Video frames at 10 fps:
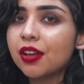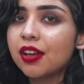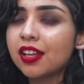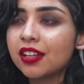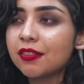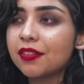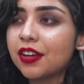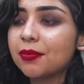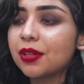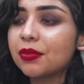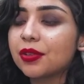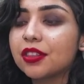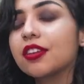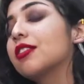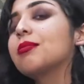in an environment with
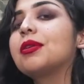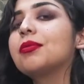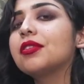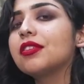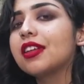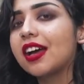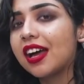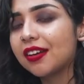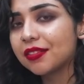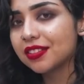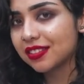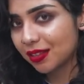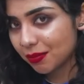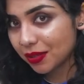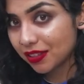other people that have the
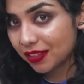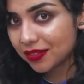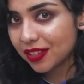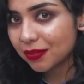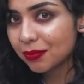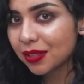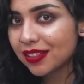same beliefs as me.